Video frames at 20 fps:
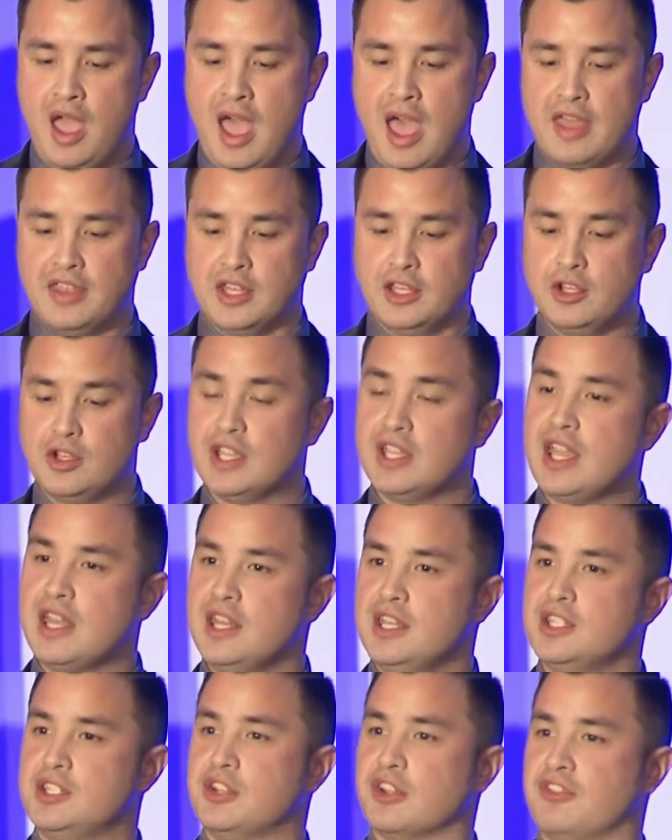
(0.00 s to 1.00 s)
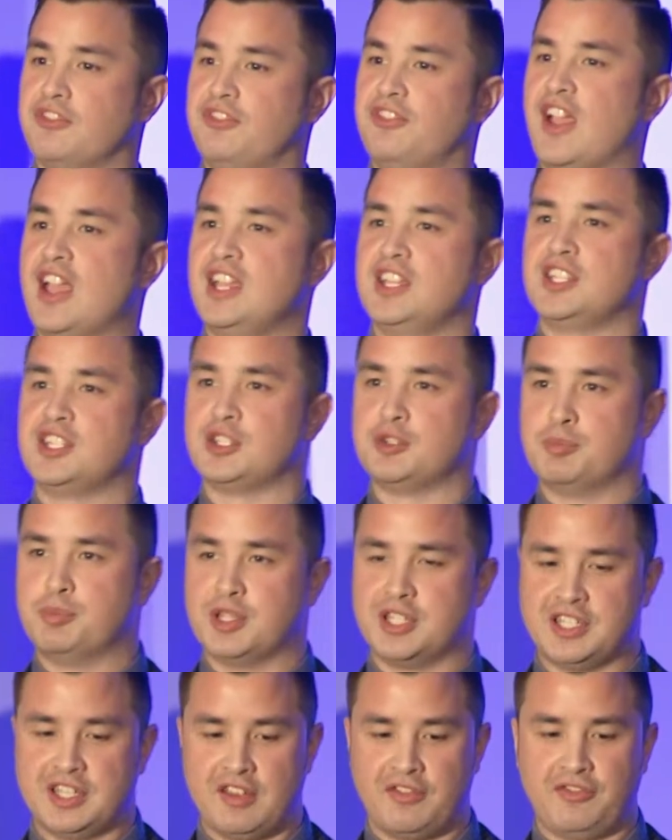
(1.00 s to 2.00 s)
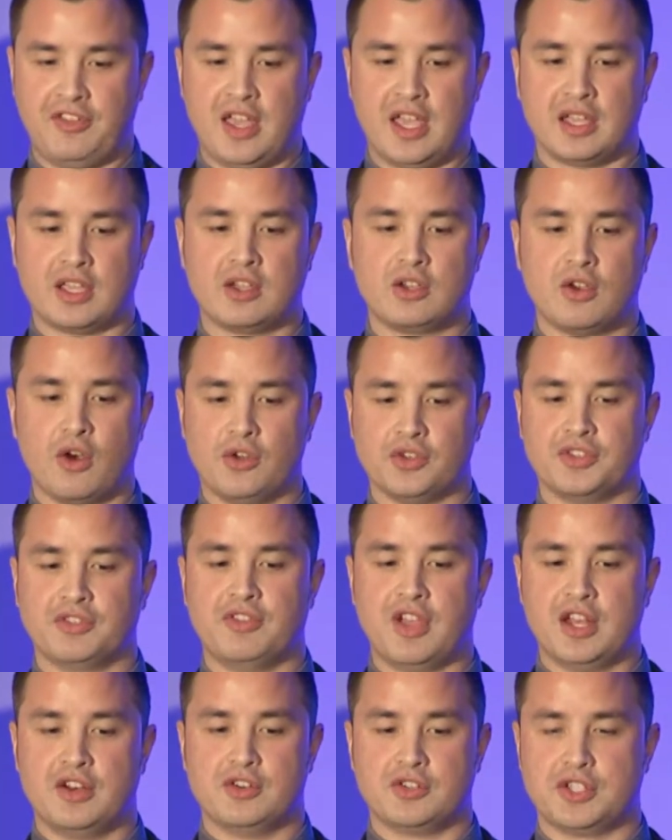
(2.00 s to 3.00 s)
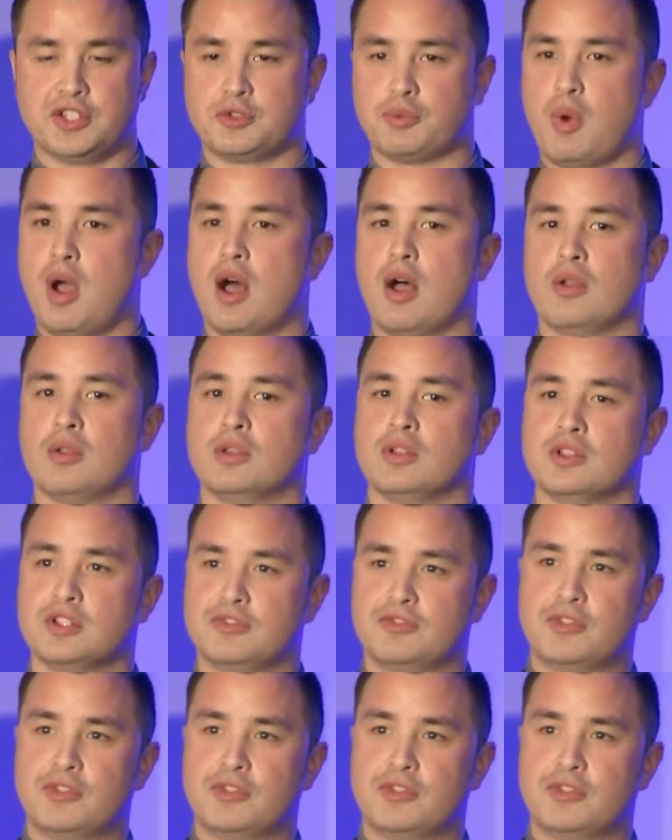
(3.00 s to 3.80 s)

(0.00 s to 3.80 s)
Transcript: and then you could get into phase-specific cultivators as well.